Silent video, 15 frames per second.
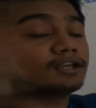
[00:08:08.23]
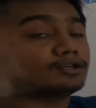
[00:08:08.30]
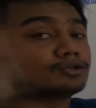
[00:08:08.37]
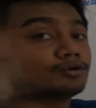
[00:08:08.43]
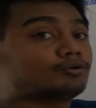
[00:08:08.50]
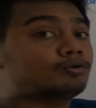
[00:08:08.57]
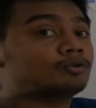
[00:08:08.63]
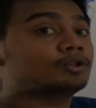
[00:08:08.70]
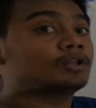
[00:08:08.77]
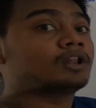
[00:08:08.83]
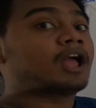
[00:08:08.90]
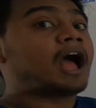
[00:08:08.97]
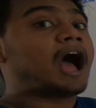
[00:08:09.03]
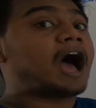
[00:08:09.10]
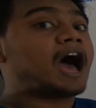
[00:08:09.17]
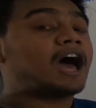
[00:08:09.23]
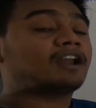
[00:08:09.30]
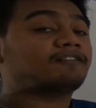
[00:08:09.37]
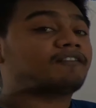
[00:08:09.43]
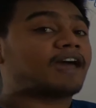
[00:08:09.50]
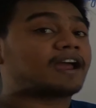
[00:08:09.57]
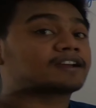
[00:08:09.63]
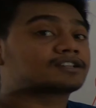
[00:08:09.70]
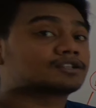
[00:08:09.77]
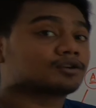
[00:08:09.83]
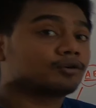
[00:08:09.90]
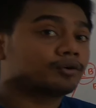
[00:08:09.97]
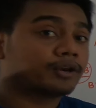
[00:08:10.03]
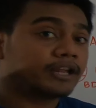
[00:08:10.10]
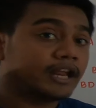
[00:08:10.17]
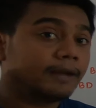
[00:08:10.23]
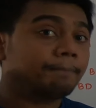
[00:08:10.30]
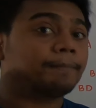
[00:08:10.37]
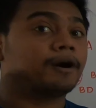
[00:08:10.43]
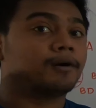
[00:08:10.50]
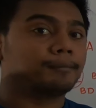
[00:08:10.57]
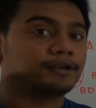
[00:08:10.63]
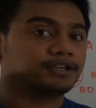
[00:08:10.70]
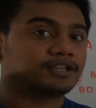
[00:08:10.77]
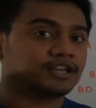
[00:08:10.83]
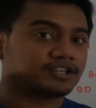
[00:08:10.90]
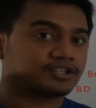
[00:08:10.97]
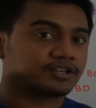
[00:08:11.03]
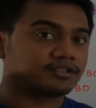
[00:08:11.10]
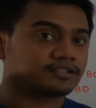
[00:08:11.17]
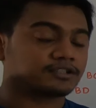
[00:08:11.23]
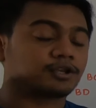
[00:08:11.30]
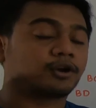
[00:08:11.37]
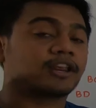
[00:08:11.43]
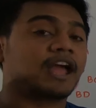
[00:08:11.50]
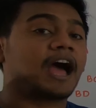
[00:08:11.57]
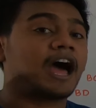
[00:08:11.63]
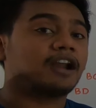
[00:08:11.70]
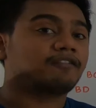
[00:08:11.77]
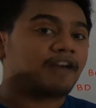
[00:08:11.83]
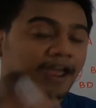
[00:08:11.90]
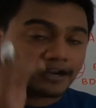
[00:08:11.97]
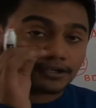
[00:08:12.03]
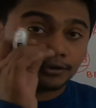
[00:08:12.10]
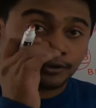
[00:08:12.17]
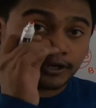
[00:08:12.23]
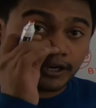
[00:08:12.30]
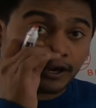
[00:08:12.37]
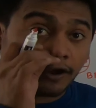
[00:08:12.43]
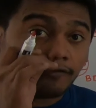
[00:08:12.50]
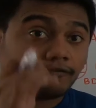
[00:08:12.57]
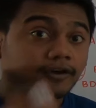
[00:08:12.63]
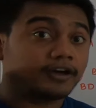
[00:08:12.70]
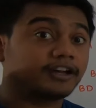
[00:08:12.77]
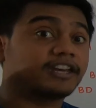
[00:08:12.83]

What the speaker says: into R factorial permutations. R factorial of